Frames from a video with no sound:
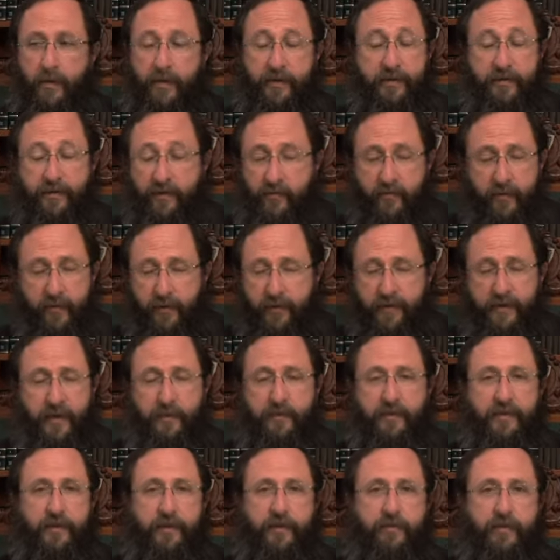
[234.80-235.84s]
This is a very
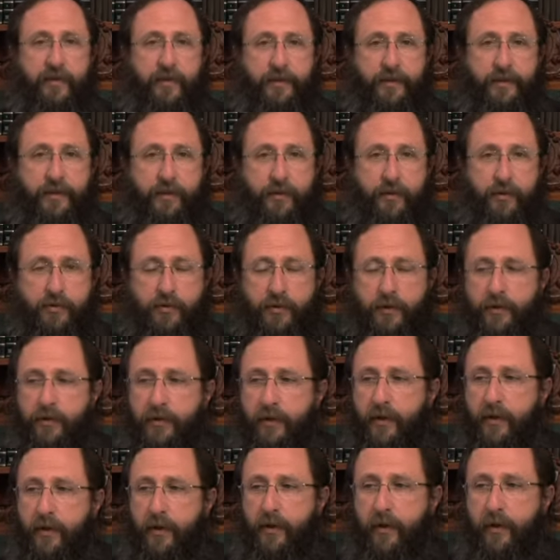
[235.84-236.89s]
deep secret in the Torah,
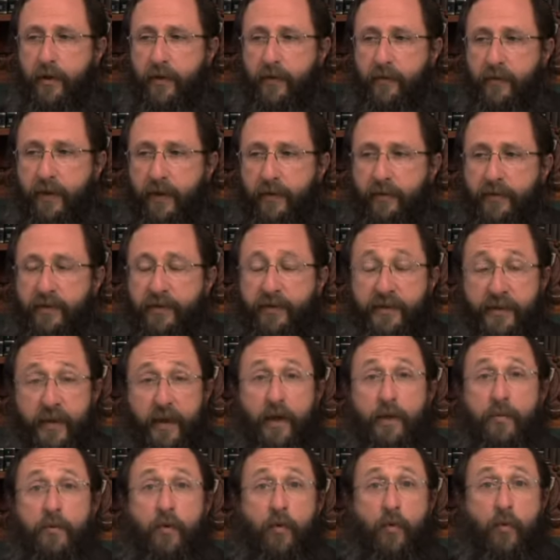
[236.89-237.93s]
that the
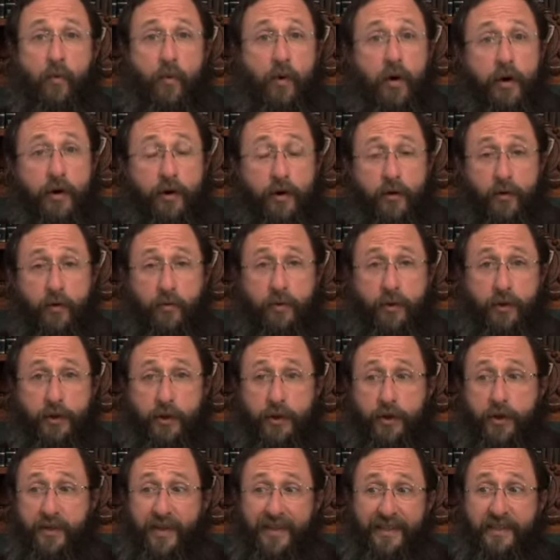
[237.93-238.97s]
same water
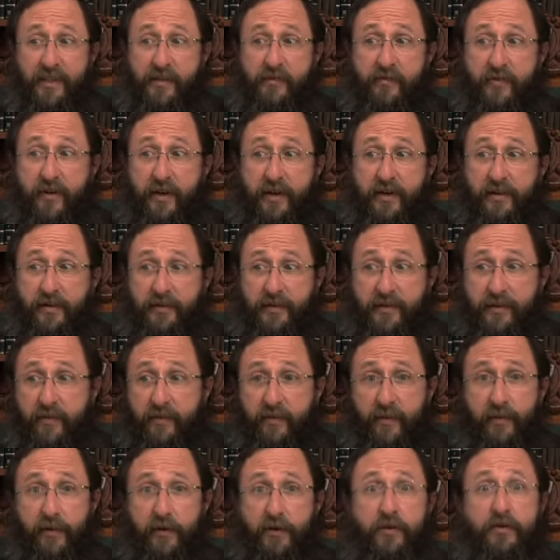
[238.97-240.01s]
which testifies to the
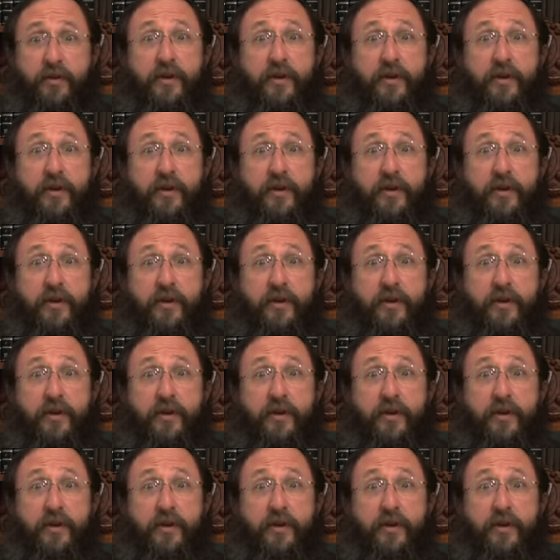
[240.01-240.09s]
very